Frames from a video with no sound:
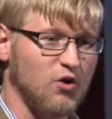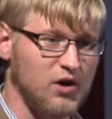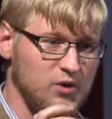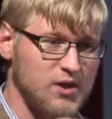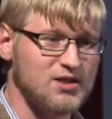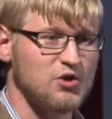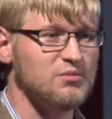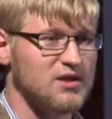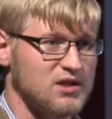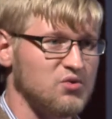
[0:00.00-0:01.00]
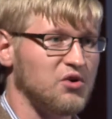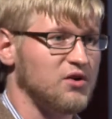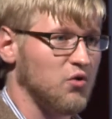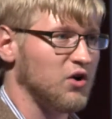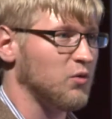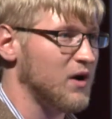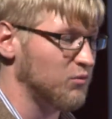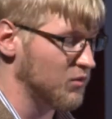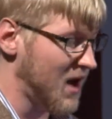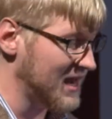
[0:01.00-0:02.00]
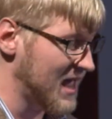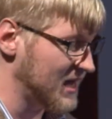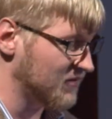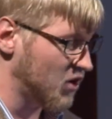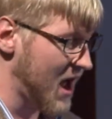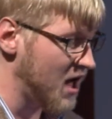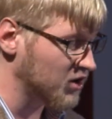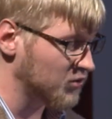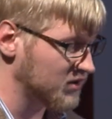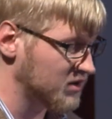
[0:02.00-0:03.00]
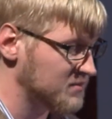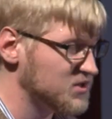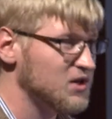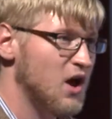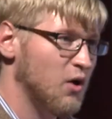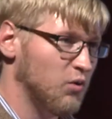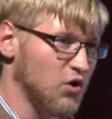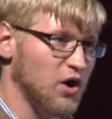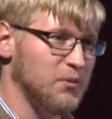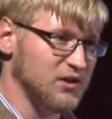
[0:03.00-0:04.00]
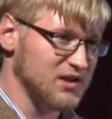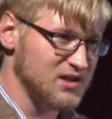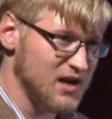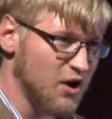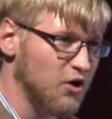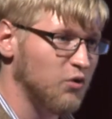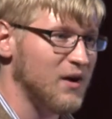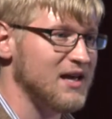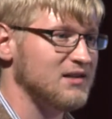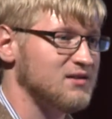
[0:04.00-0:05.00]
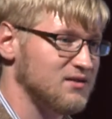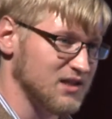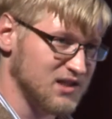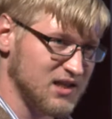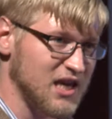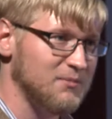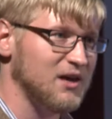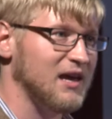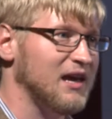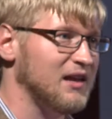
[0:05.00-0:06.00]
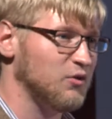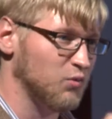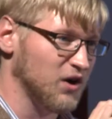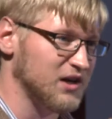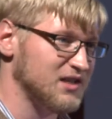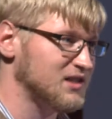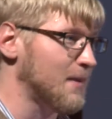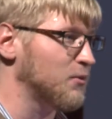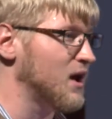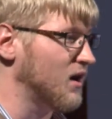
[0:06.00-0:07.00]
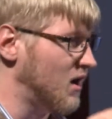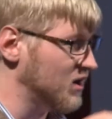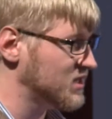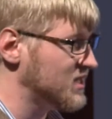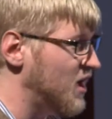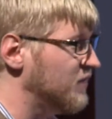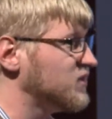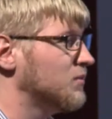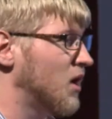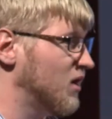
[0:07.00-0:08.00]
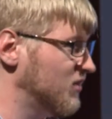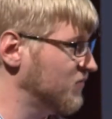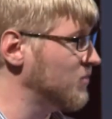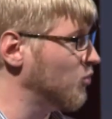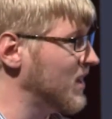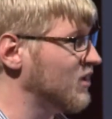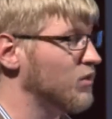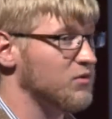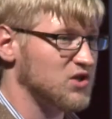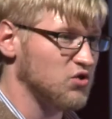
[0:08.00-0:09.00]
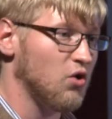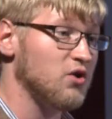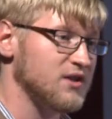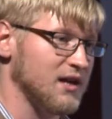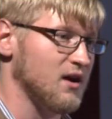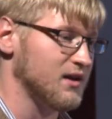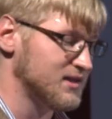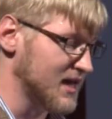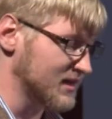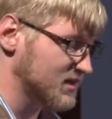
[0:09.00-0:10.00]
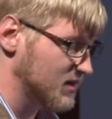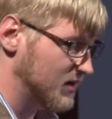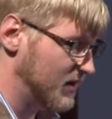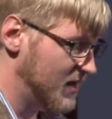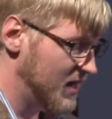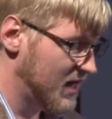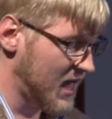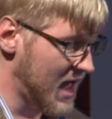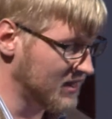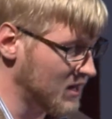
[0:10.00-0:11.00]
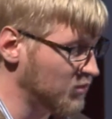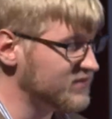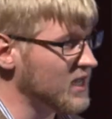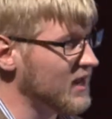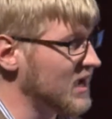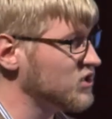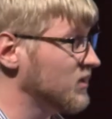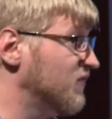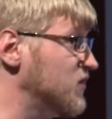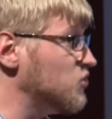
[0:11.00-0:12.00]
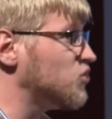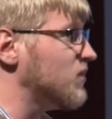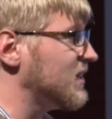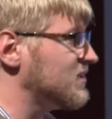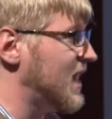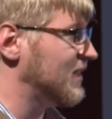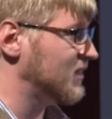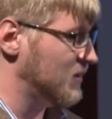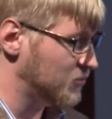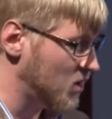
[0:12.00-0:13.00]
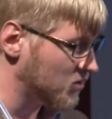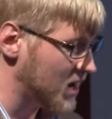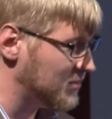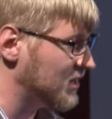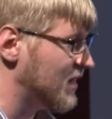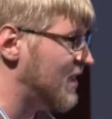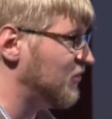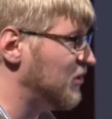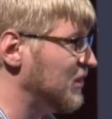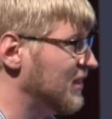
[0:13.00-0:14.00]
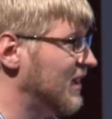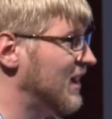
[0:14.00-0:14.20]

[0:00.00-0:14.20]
going to assume this sorted order when we write any of our algorithms. We're going to put this narrow waist, the schema in. We're going to separate ourselves from the way that we store our data on disk. And then we've done actually a few tricks at the programming level.